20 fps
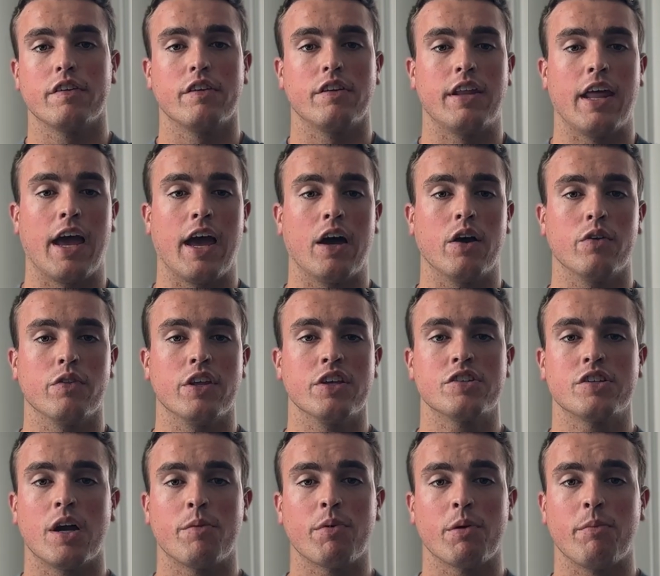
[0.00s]
Now,
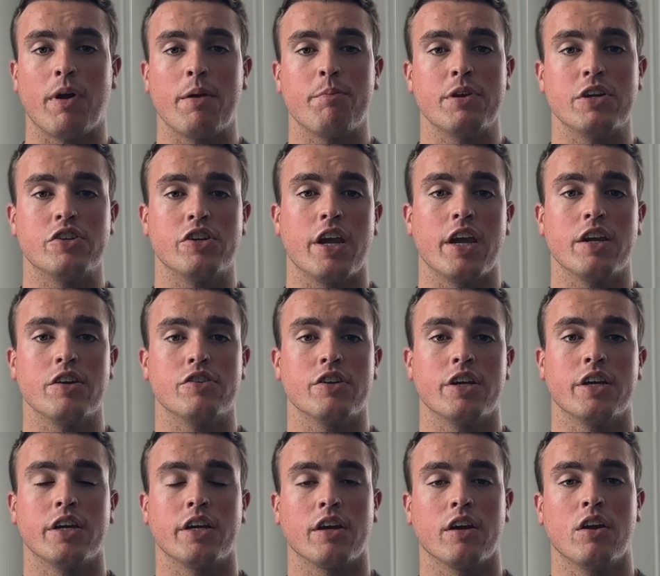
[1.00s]
this number might be
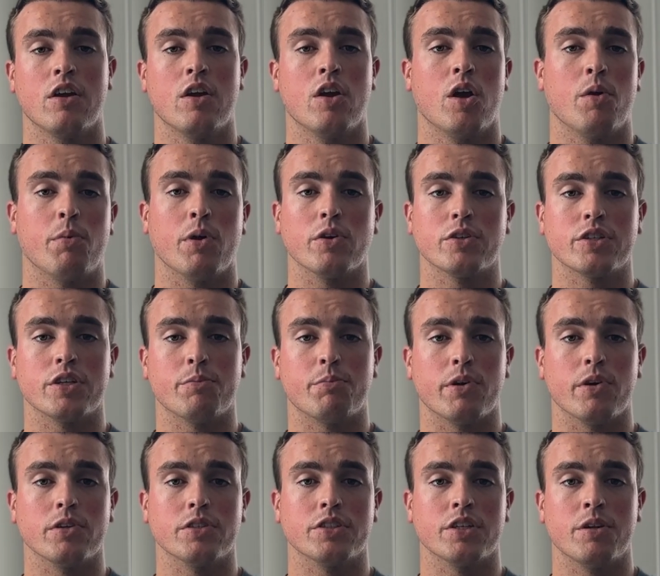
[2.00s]
changing person to
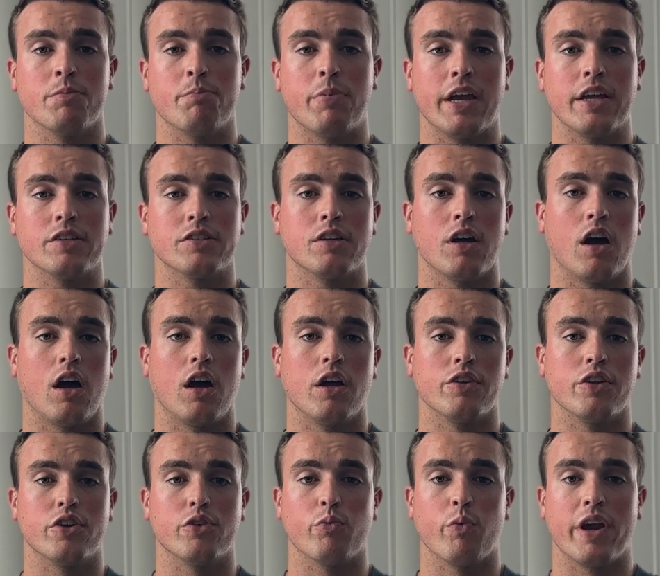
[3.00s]
person based on
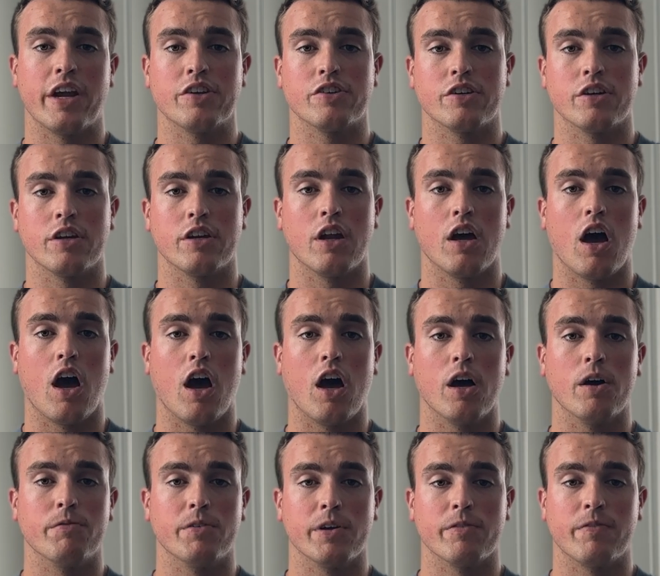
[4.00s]
the duration
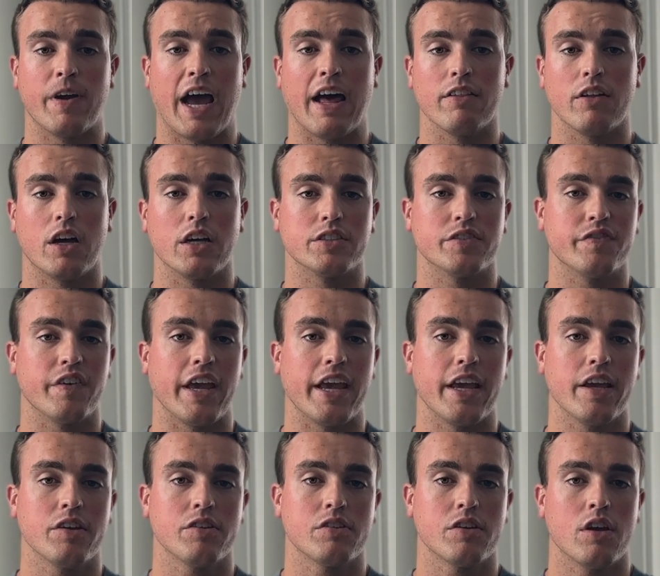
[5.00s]
of your fat loss
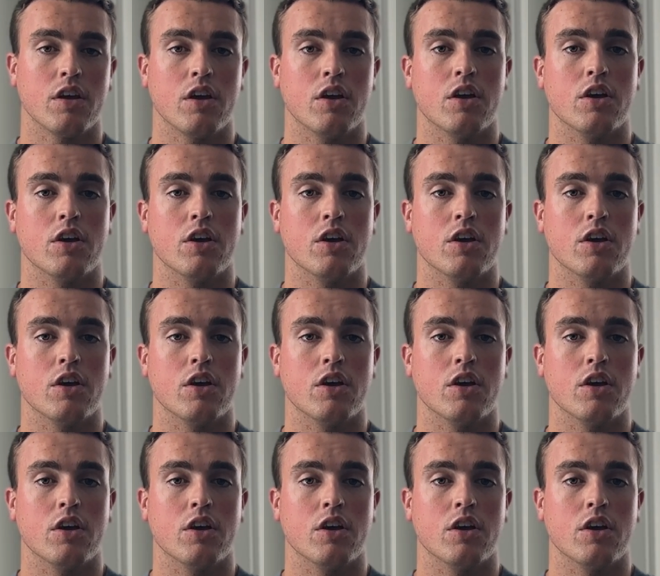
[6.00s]
phase.